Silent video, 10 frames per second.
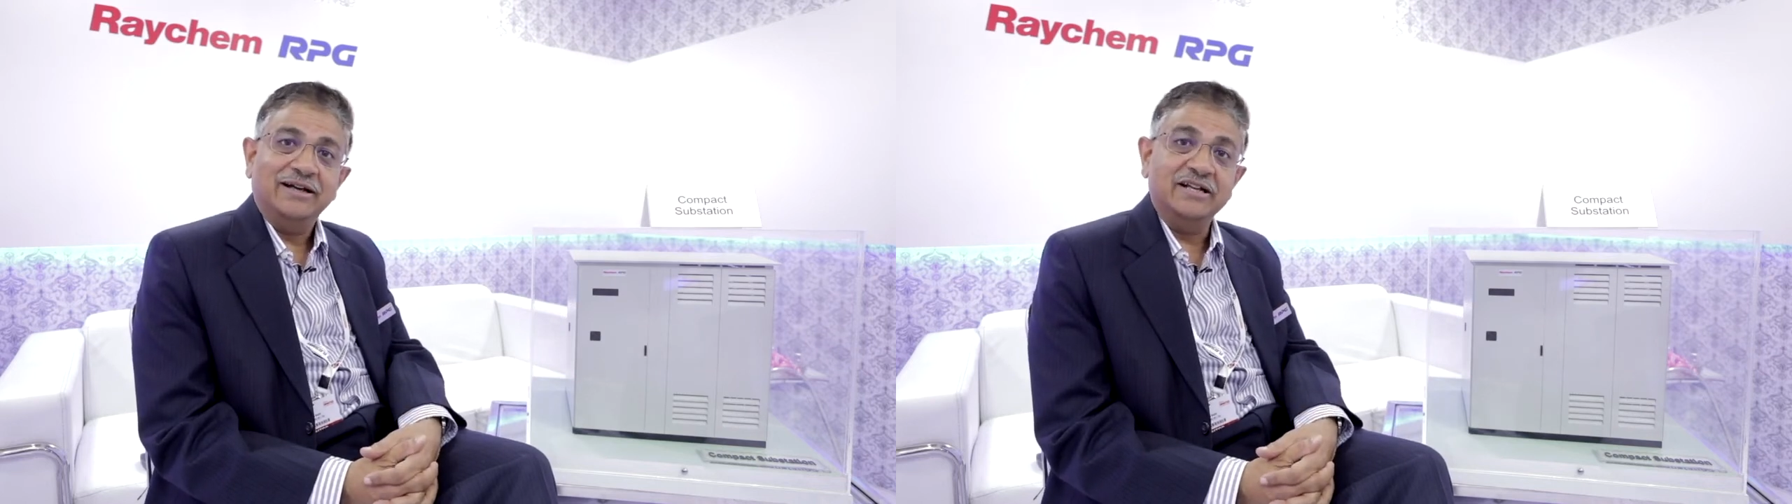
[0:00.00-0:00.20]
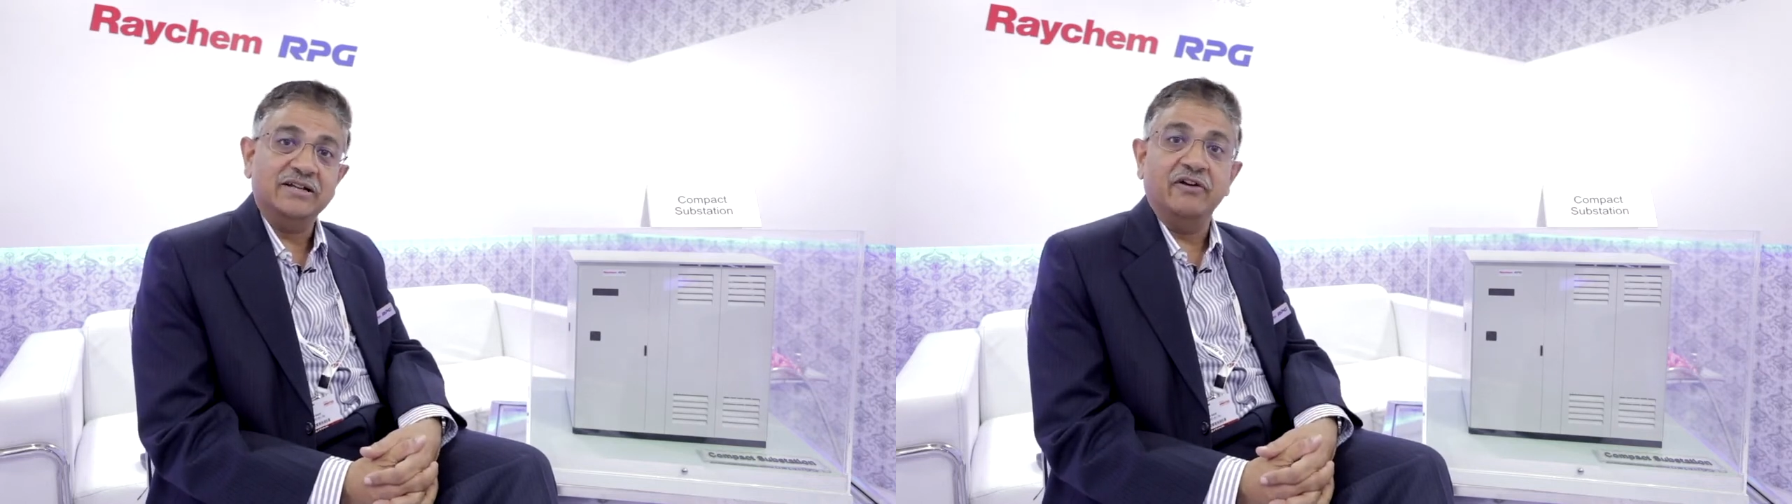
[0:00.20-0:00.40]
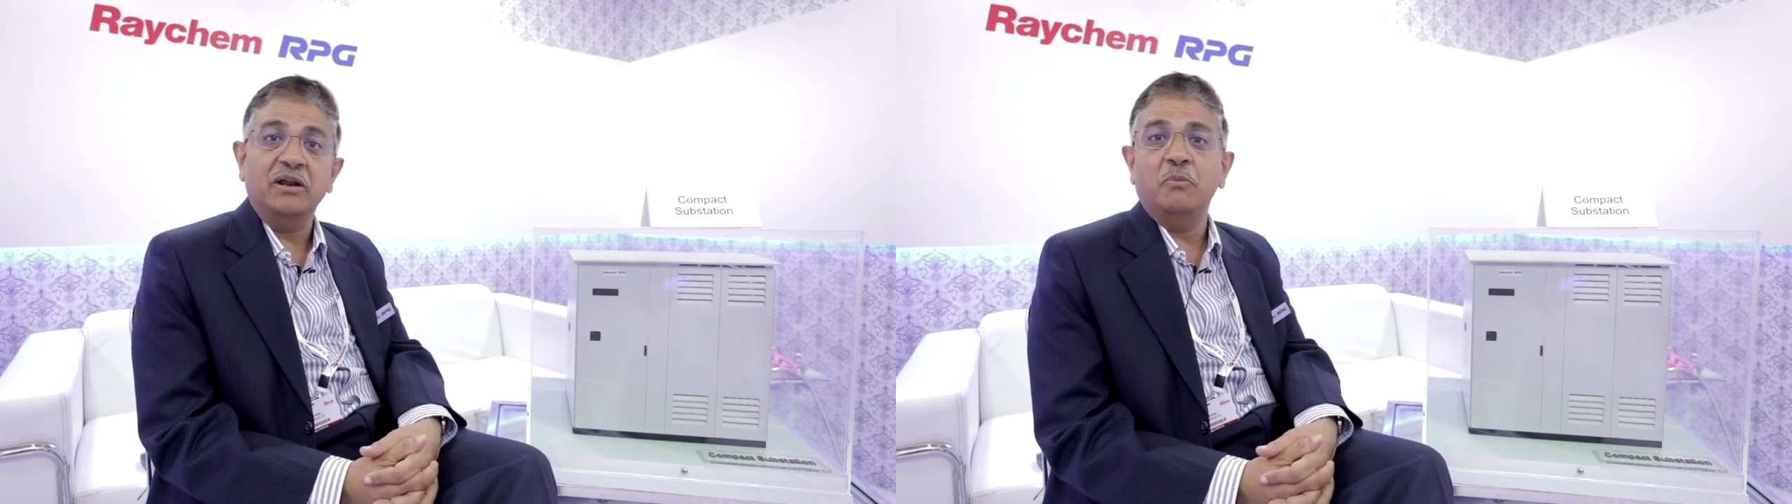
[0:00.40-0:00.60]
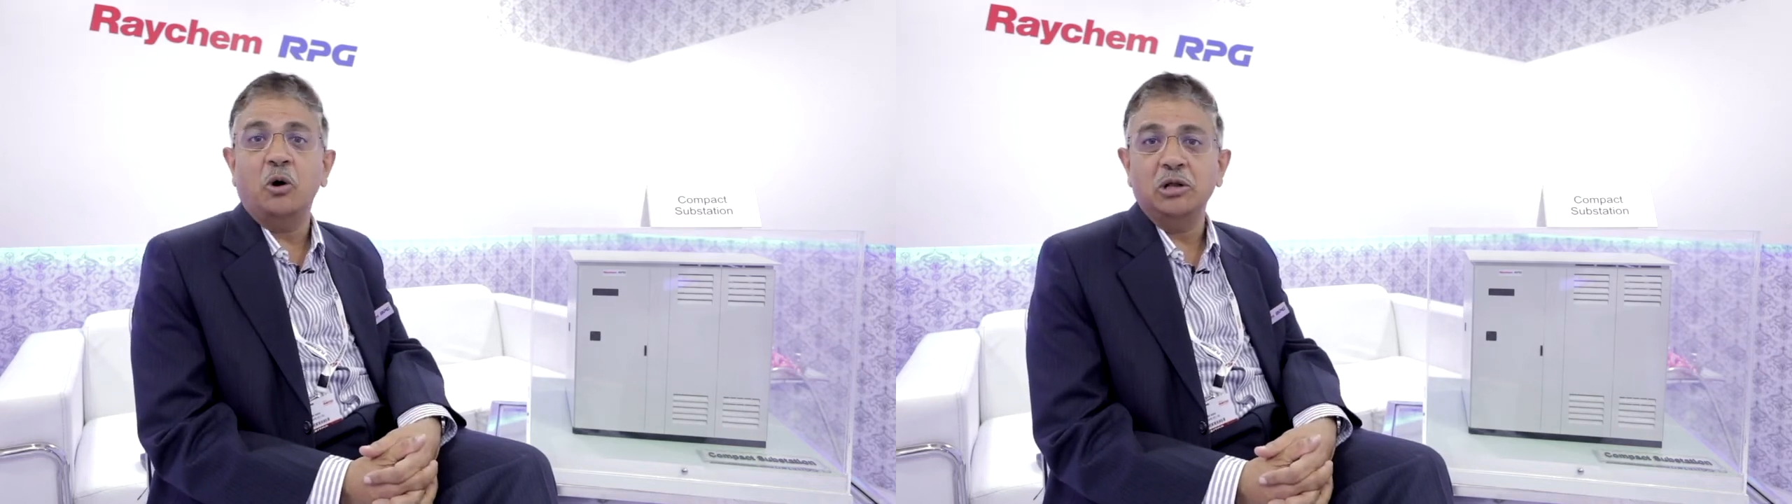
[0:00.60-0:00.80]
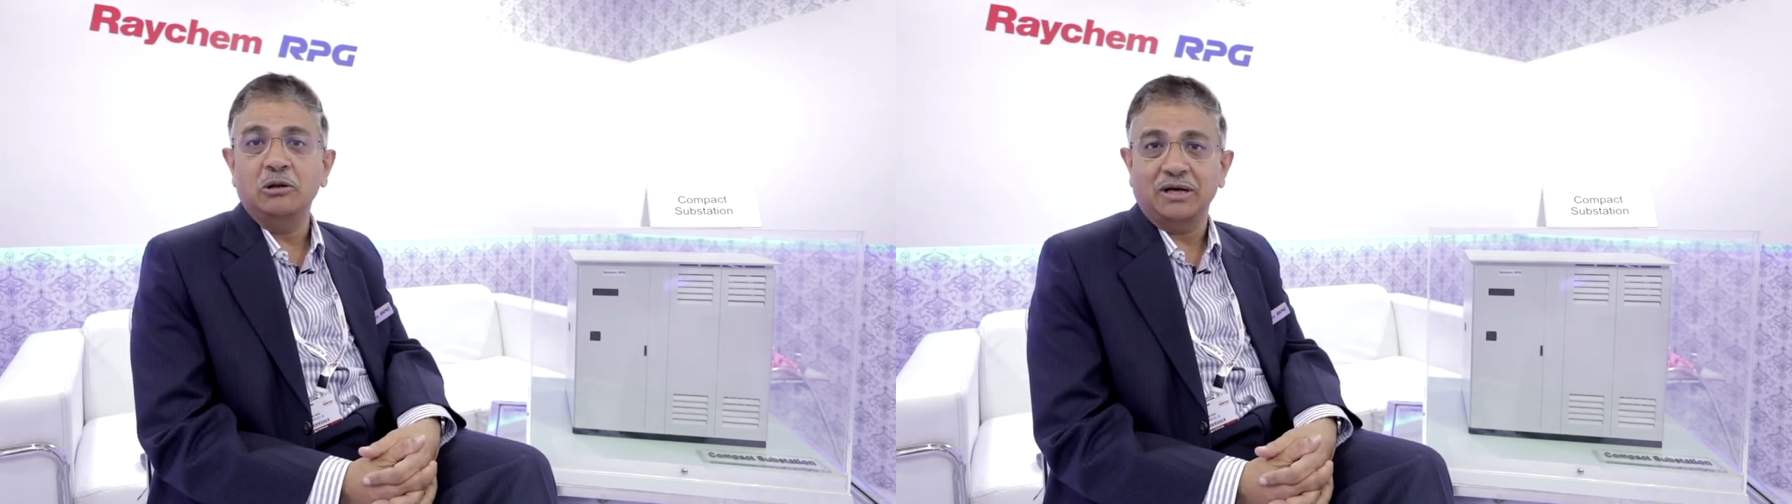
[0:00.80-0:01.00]
it's a very
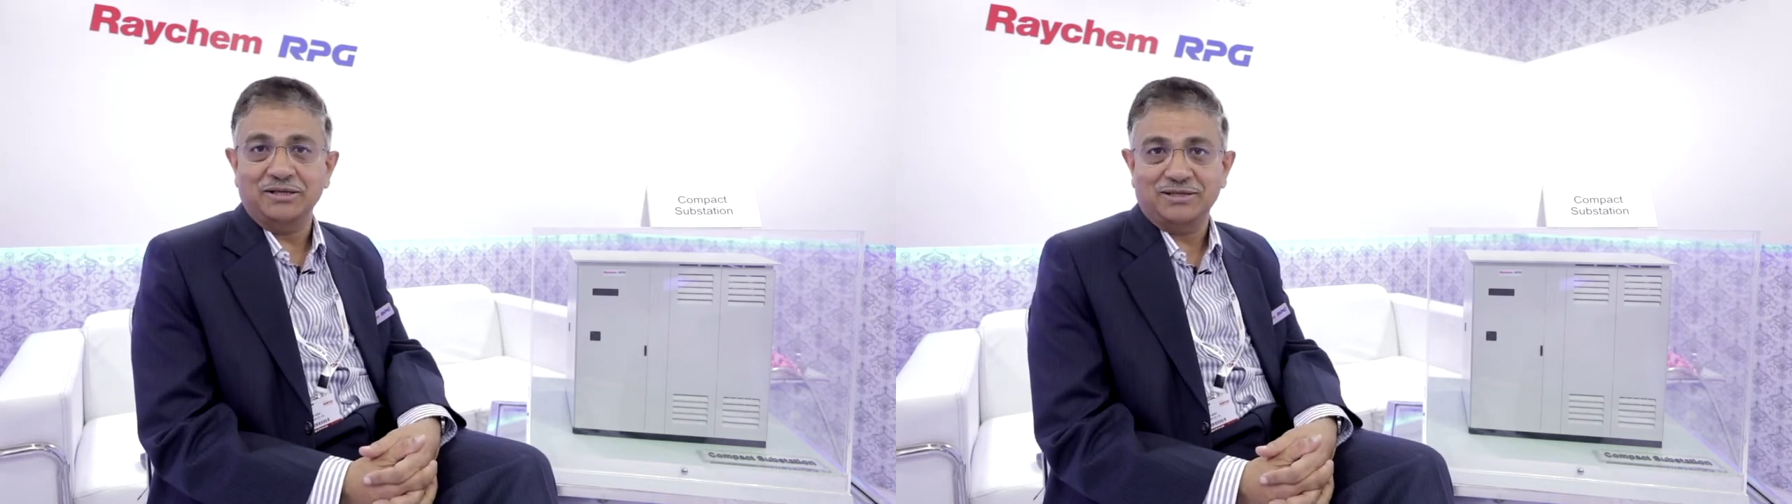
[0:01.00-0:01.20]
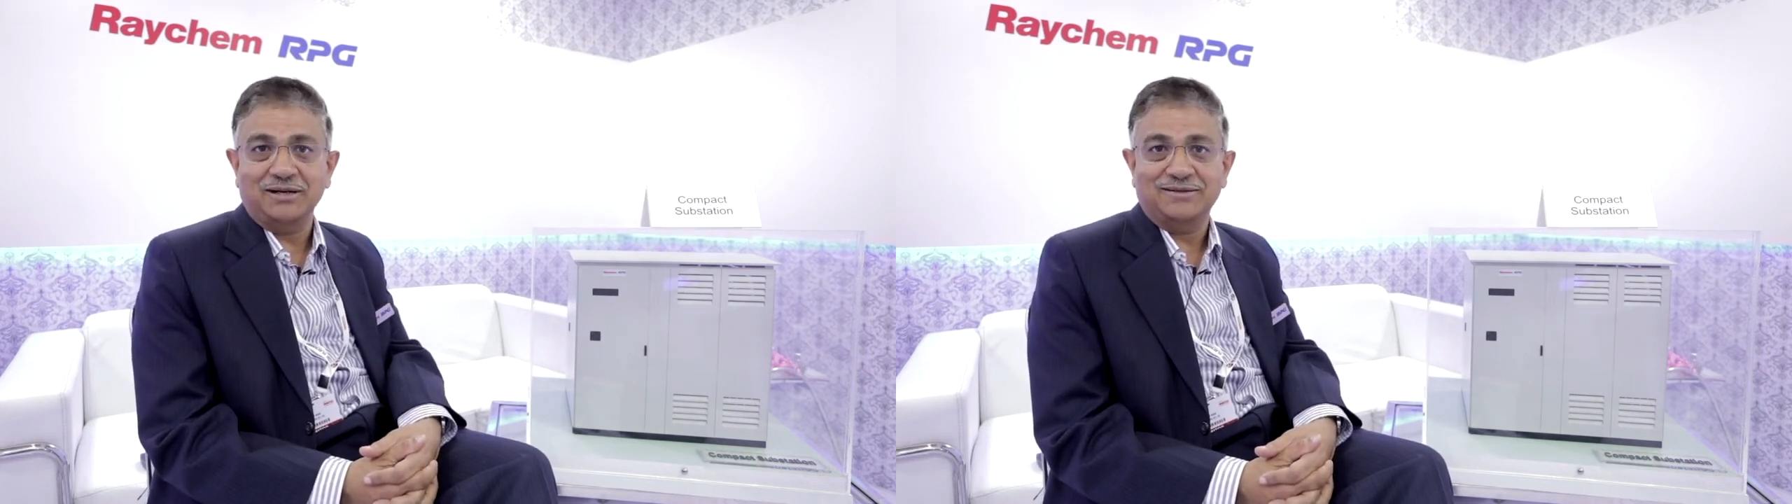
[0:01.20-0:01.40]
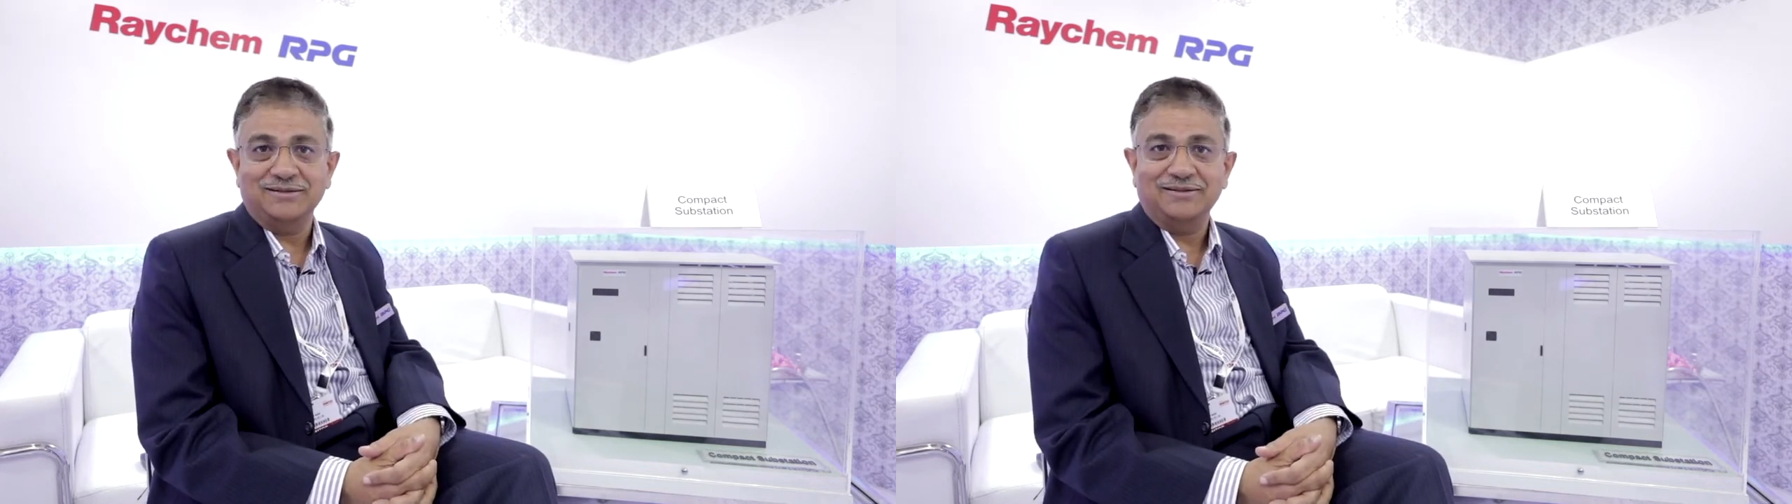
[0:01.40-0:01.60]
modular construction.